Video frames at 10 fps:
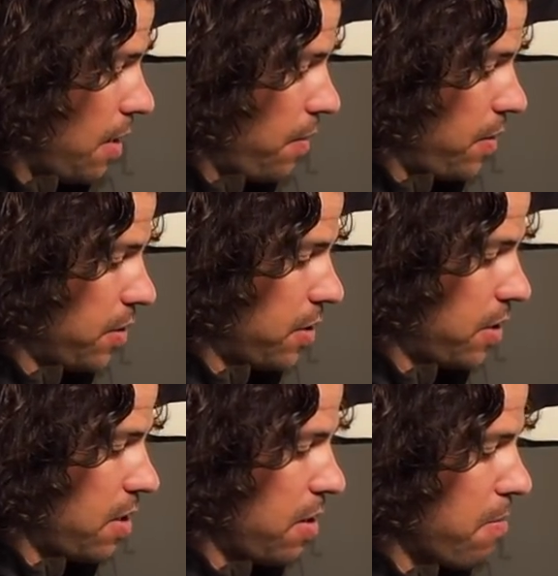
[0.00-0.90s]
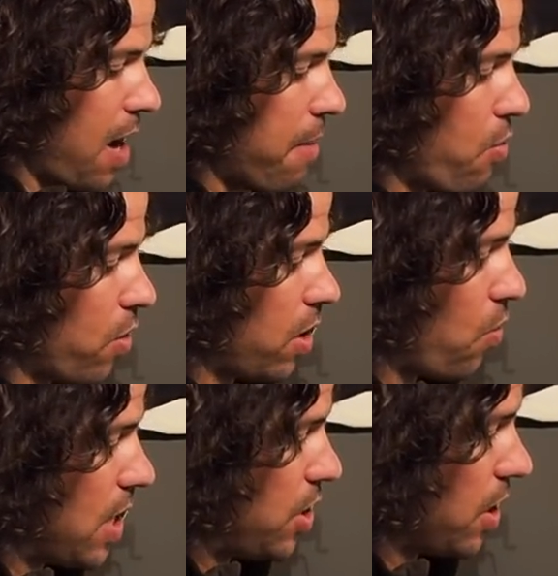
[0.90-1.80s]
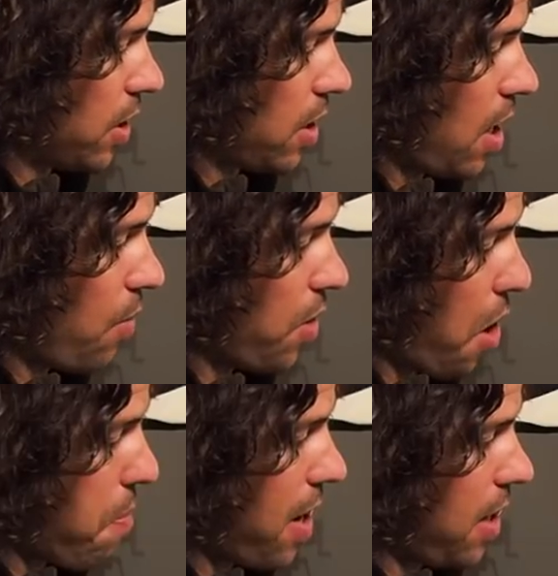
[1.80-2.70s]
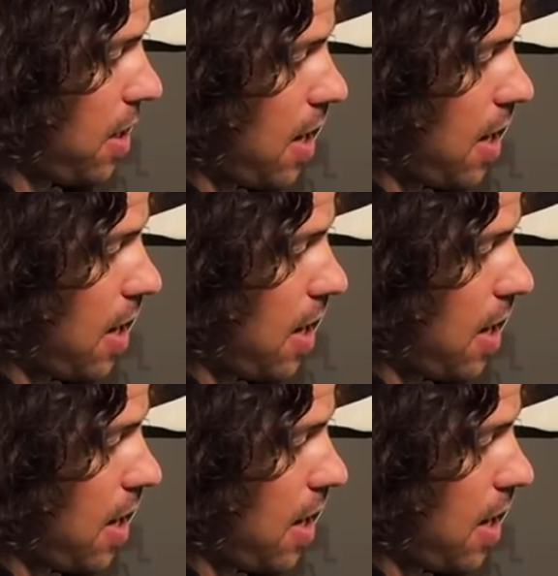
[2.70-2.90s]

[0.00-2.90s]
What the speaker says: this is the mat board that we just cut with our pendant